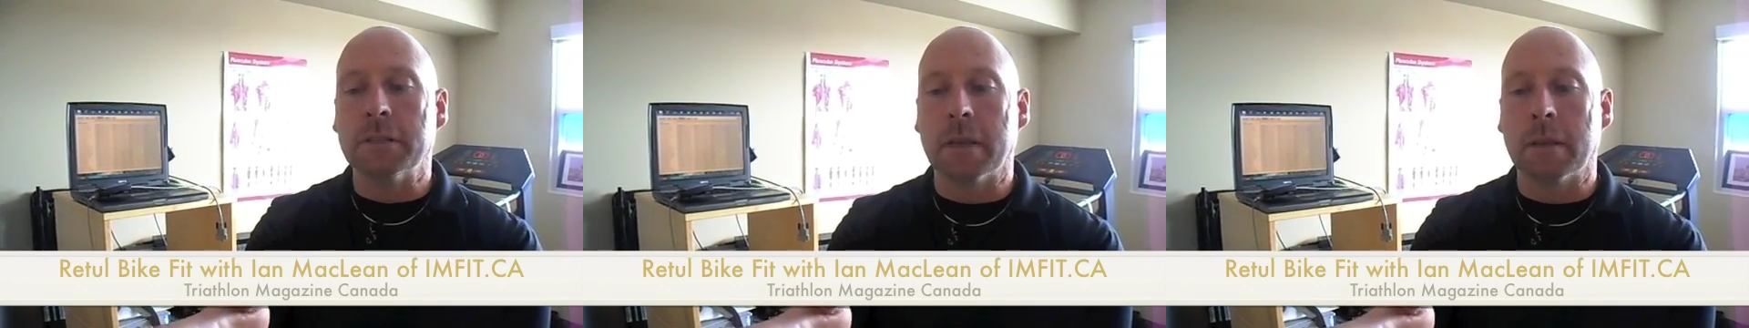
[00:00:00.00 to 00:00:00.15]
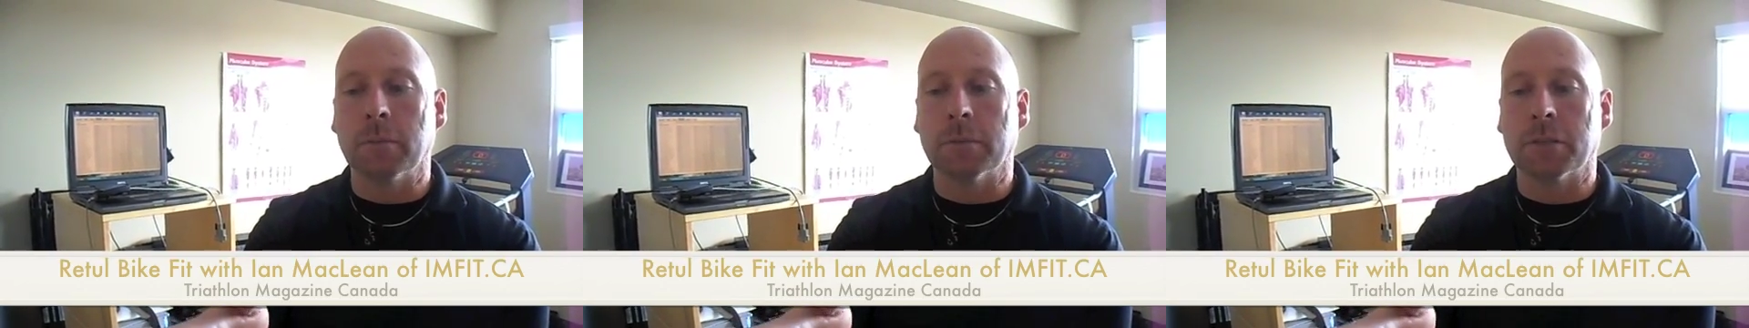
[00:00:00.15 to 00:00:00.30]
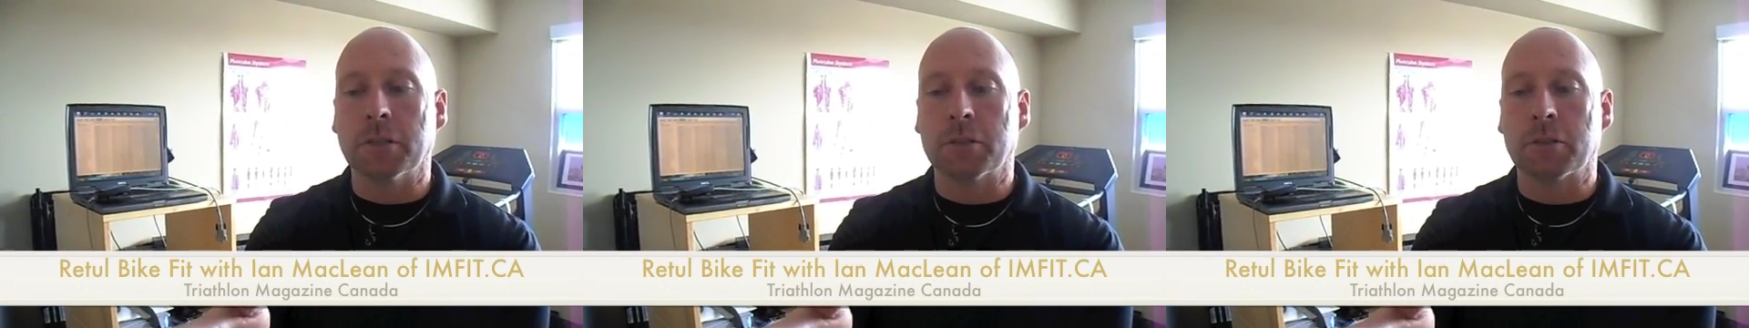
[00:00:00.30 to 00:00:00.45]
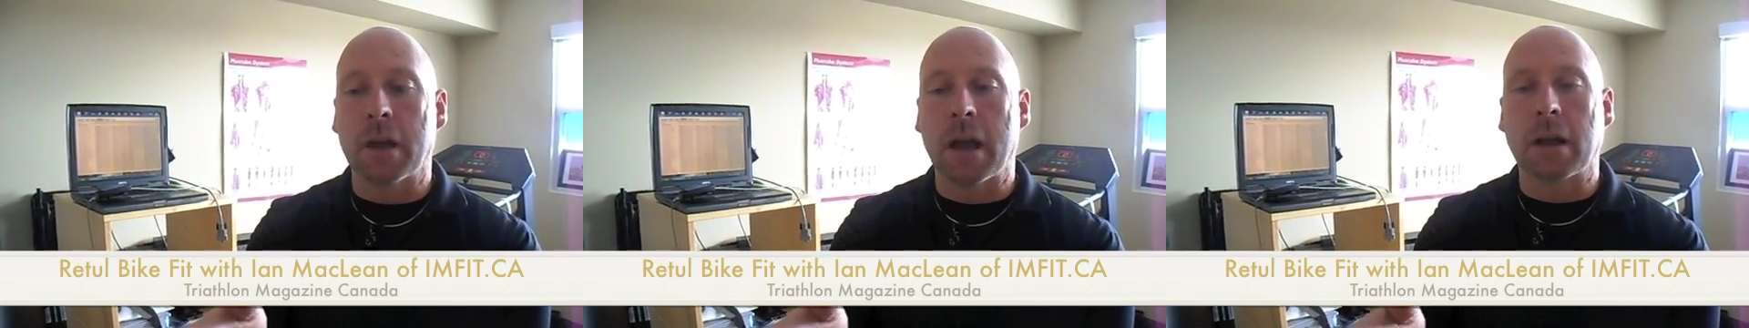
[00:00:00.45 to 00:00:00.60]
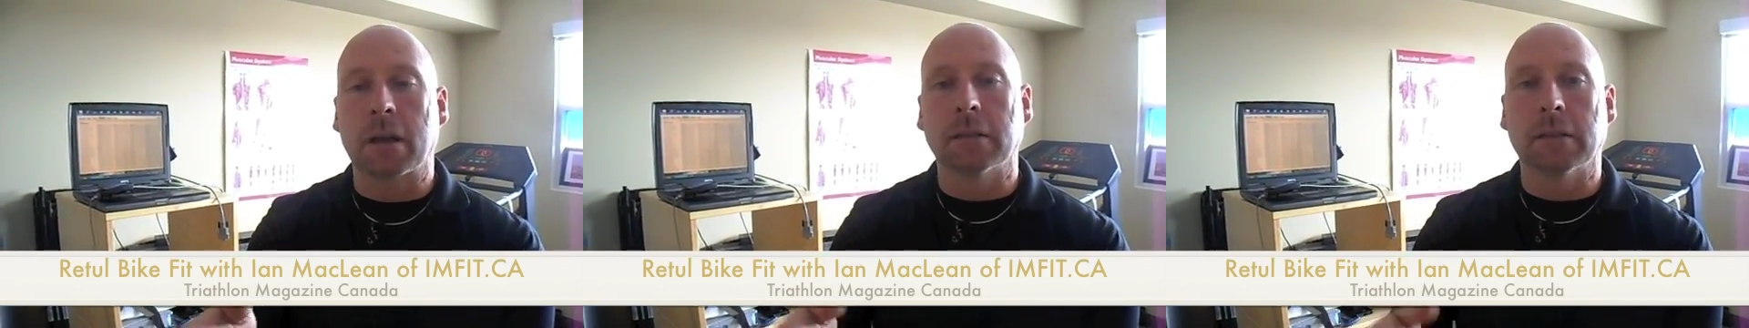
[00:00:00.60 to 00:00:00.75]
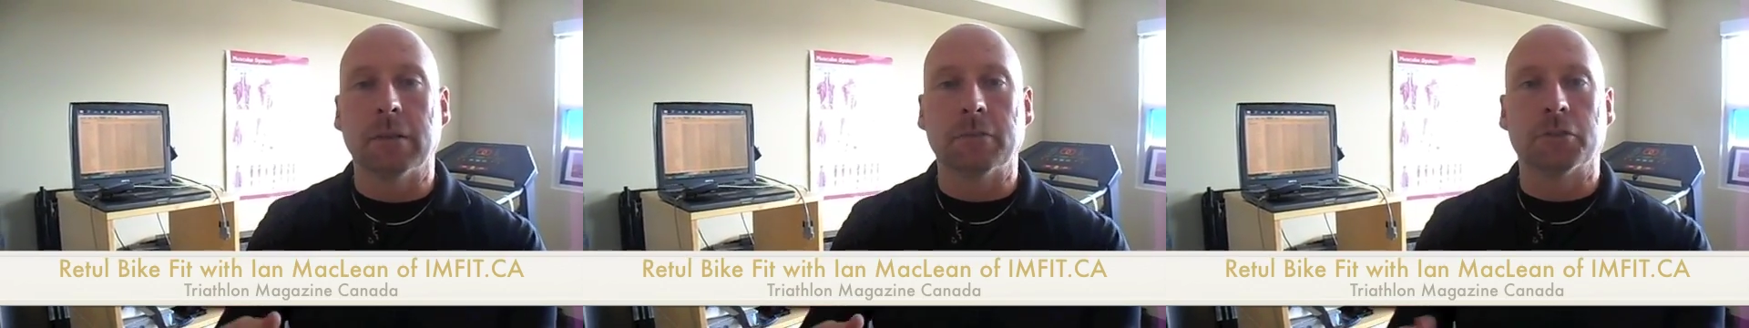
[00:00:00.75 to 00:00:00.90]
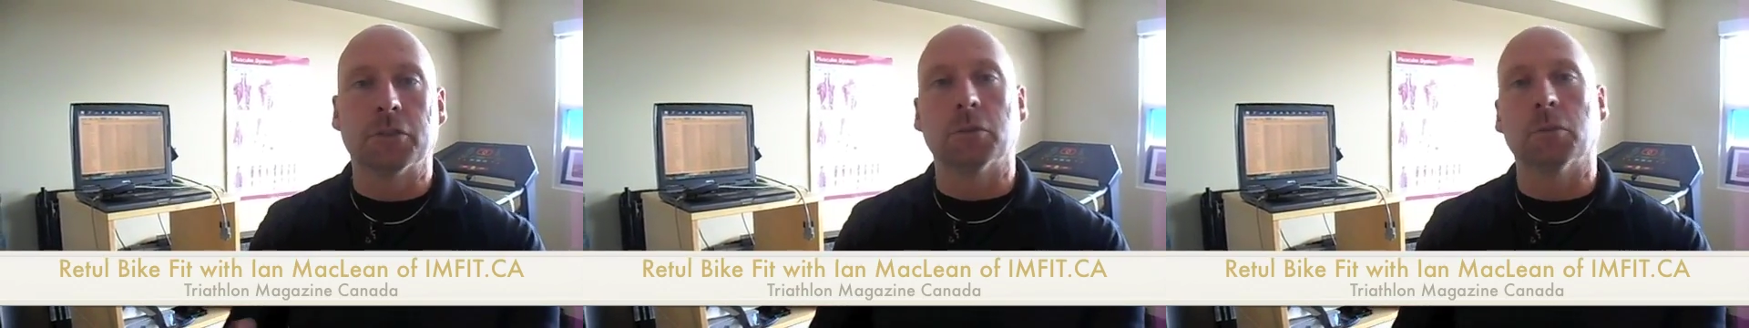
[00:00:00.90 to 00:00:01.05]
is able to
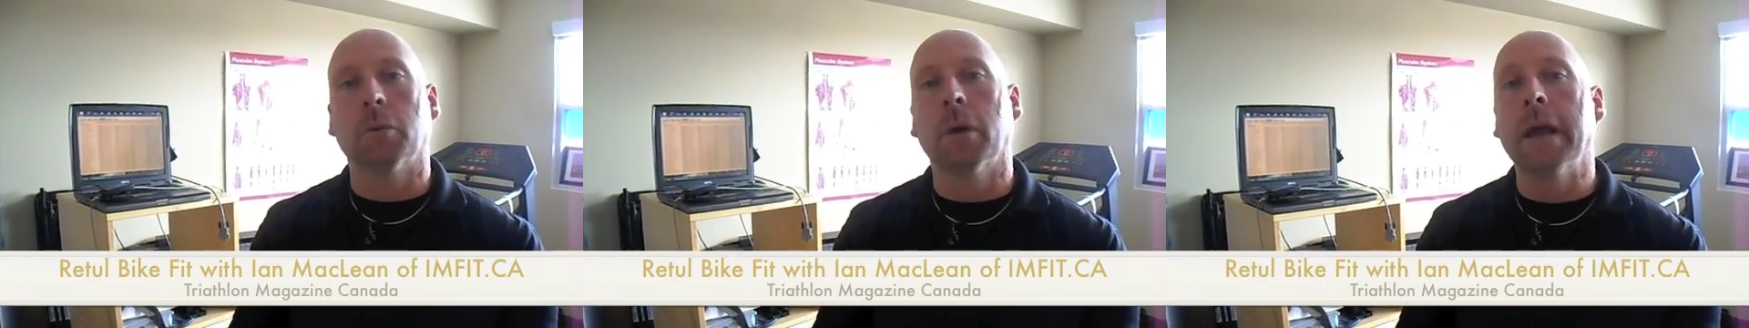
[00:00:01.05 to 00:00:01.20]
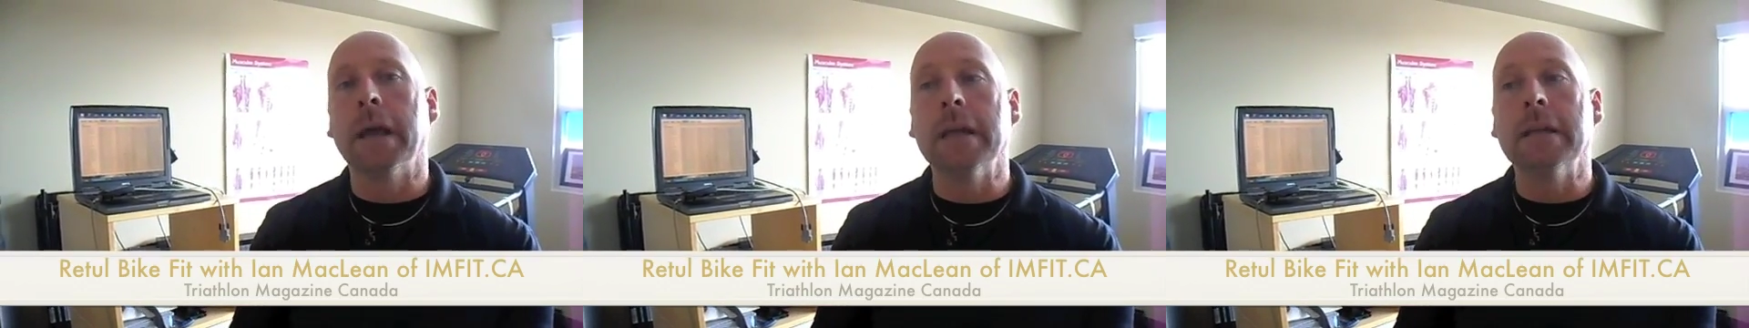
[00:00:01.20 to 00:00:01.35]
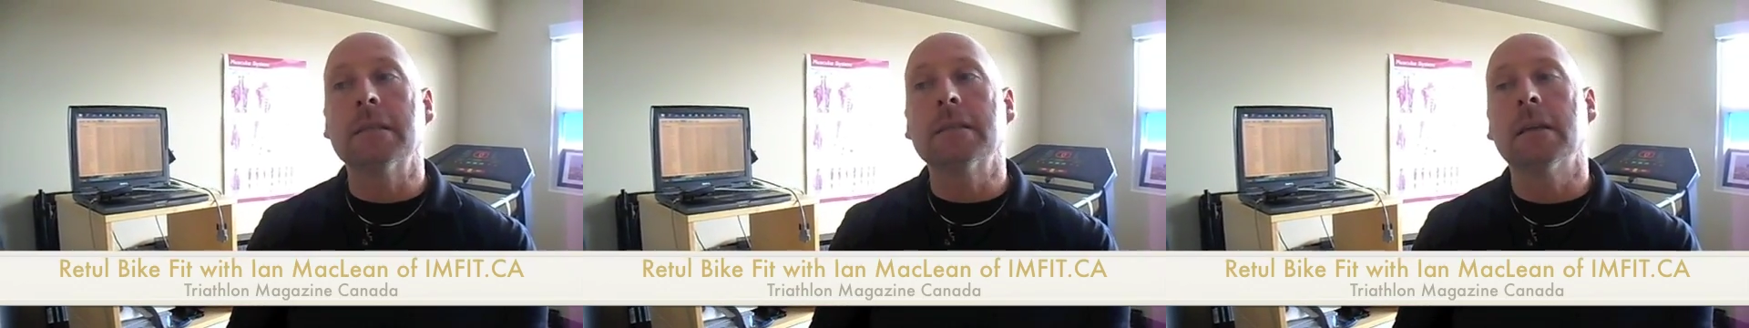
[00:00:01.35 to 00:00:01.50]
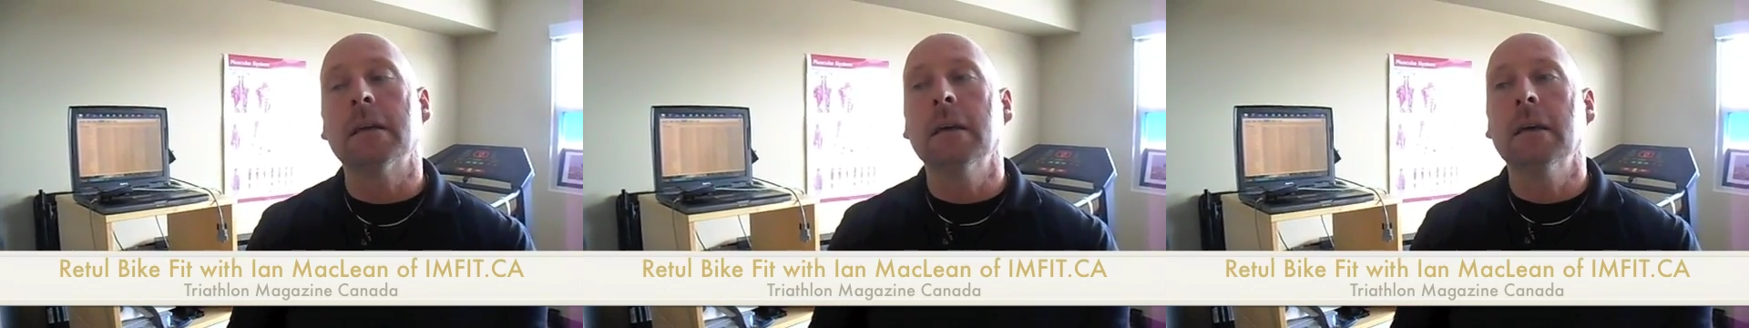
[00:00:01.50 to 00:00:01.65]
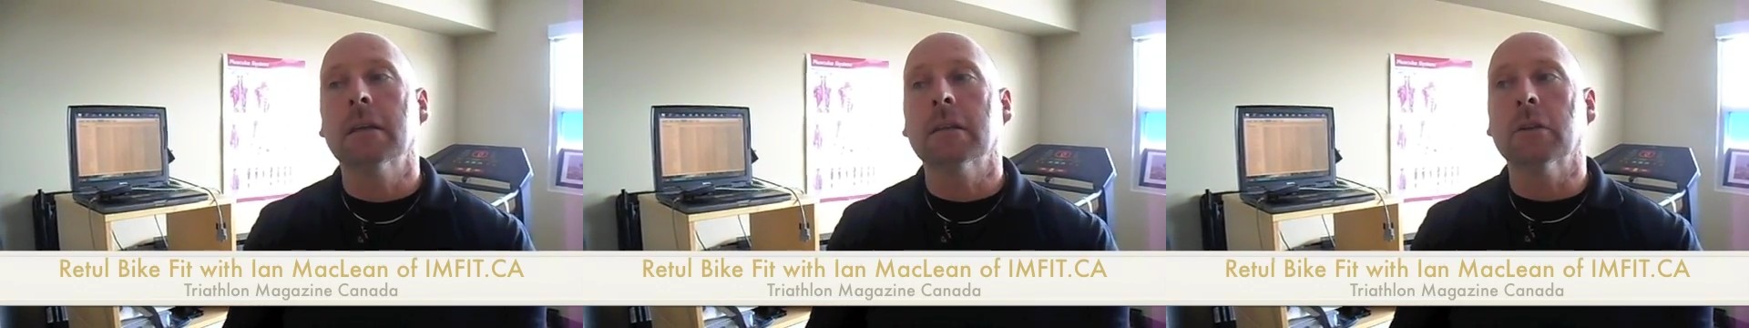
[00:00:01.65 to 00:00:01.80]
track left to right,